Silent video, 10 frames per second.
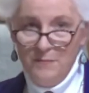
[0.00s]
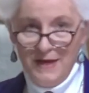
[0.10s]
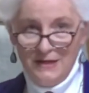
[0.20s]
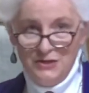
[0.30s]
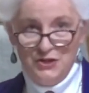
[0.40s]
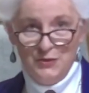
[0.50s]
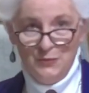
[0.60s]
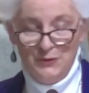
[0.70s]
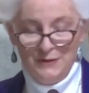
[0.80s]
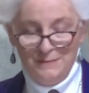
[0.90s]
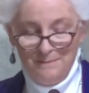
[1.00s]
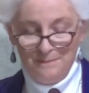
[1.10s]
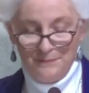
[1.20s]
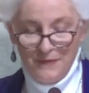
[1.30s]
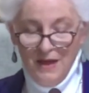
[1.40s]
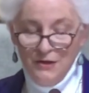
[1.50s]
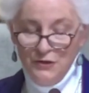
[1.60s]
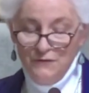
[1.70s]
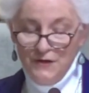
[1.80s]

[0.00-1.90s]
Megan Chitwood, New